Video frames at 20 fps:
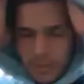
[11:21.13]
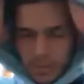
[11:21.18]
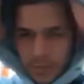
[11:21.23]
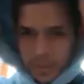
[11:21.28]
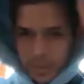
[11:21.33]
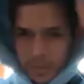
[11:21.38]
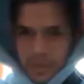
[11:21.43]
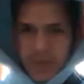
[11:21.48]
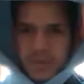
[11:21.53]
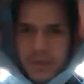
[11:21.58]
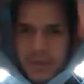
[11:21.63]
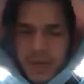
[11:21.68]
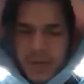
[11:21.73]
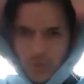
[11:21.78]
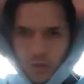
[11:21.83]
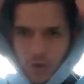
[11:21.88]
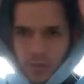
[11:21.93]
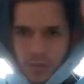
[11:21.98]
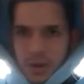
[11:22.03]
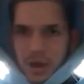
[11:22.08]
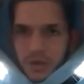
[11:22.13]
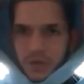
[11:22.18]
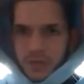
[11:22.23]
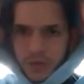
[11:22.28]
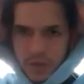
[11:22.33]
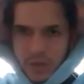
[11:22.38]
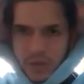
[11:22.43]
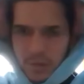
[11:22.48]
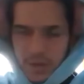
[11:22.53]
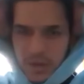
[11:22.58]
If Floyd never had the
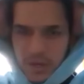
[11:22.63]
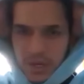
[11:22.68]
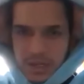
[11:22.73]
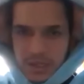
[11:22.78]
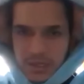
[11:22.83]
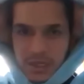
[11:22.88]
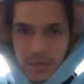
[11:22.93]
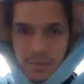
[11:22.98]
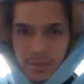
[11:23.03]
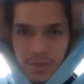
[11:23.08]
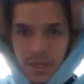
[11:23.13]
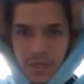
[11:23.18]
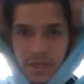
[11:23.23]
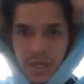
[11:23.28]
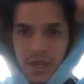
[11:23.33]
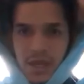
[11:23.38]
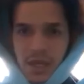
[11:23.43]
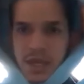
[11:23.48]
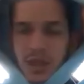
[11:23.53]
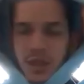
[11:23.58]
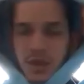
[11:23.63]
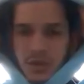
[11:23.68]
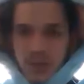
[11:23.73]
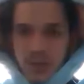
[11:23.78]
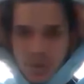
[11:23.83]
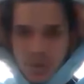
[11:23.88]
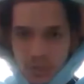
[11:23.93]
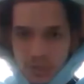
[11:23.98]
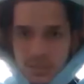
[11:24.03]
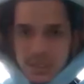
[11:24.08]
hate, Floyd would never be
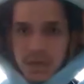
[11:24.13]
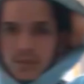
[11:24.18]
who he